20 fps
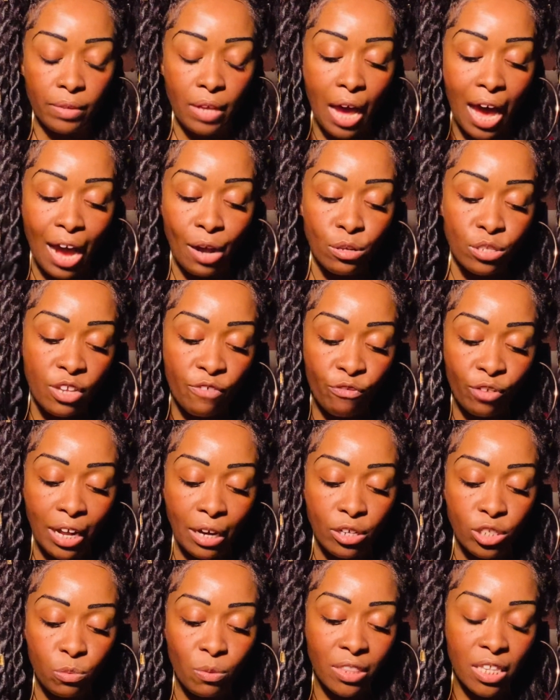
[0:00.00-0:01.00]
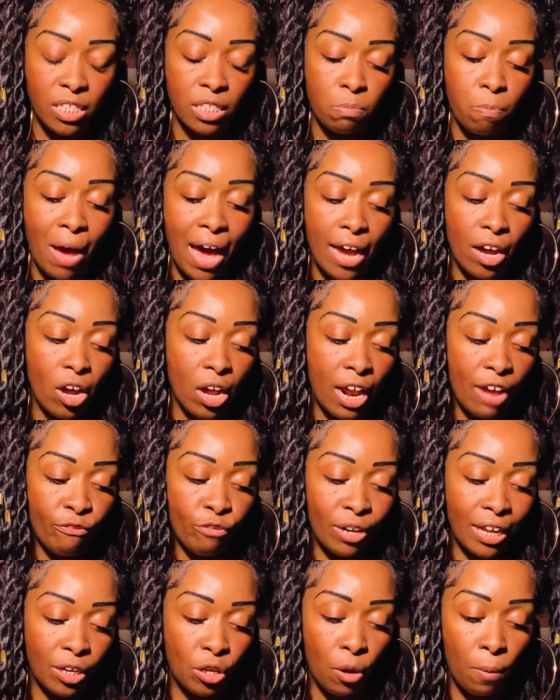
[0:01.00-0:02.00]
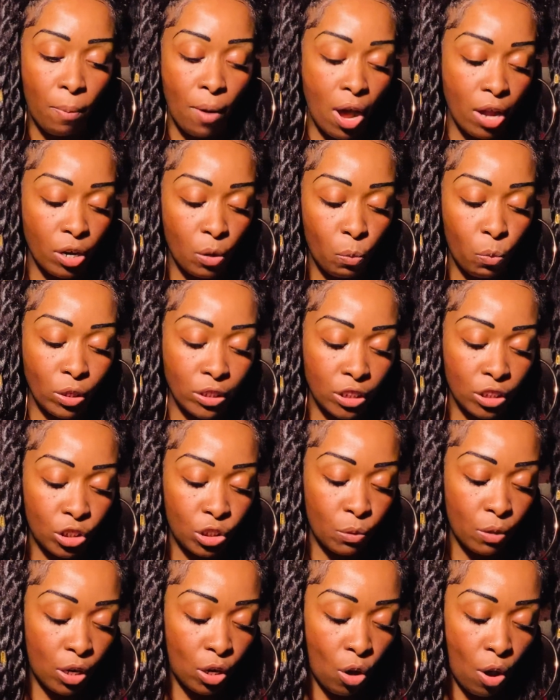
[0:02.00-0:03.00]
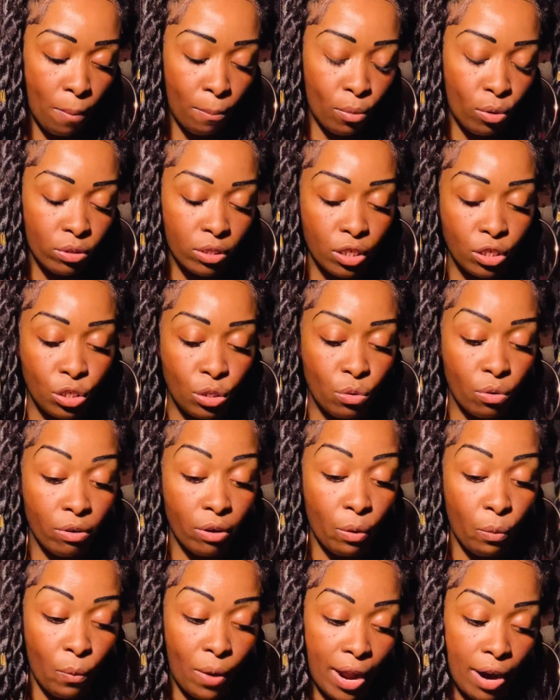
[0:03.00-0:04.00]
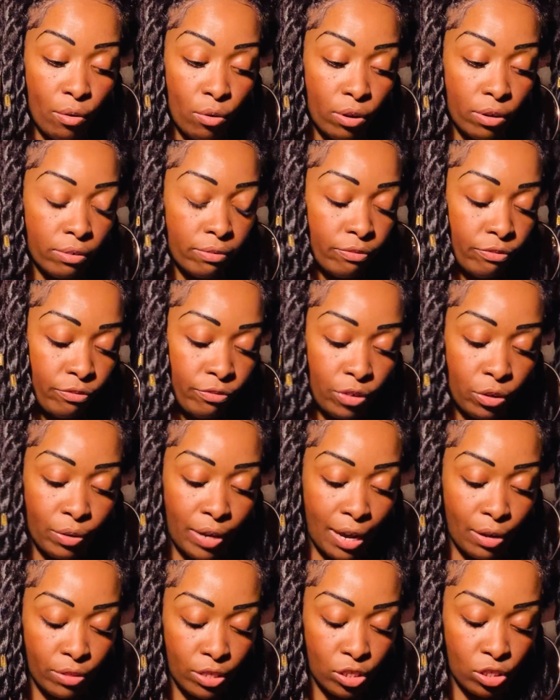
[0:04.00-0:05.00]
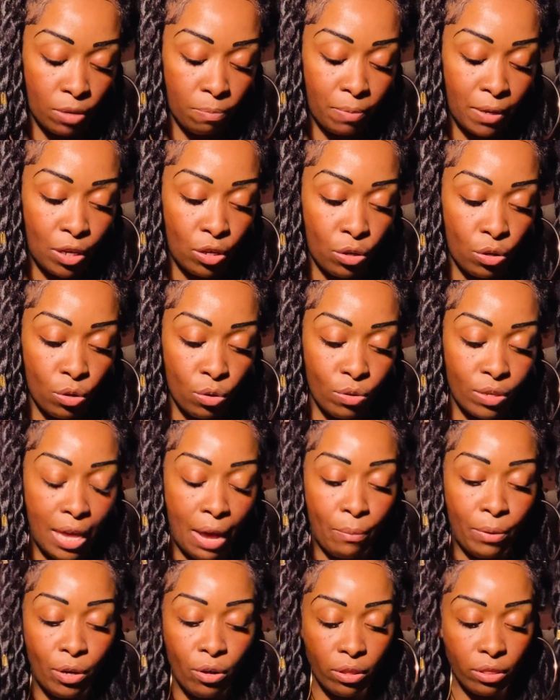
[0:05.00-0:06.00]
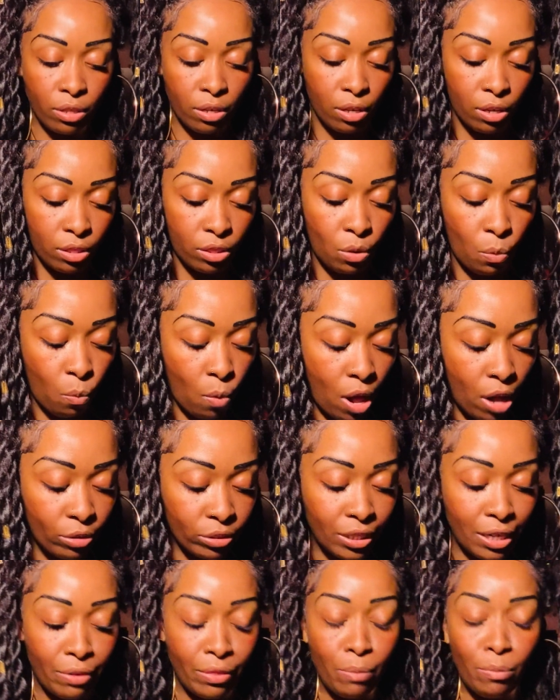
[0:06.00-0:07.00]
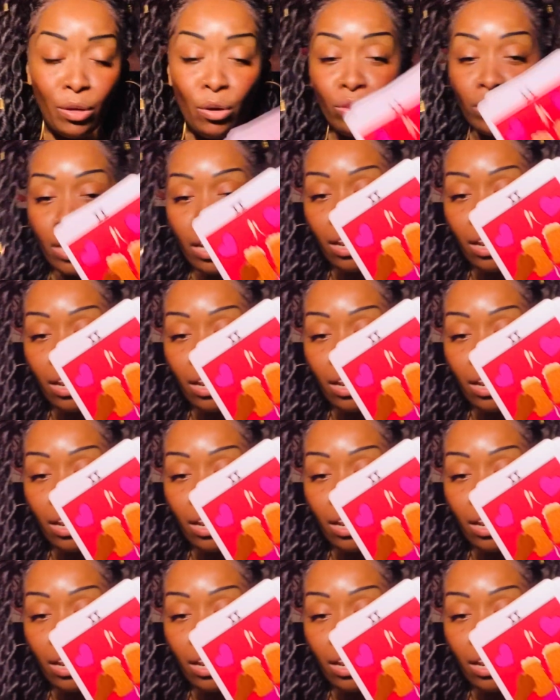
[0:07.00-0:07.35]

I also feel like because with the spy card, I feel like your partner watches you a lot more than you are aware of. Okay, well, this could be you. Yeah, we got the the world here, and then we got the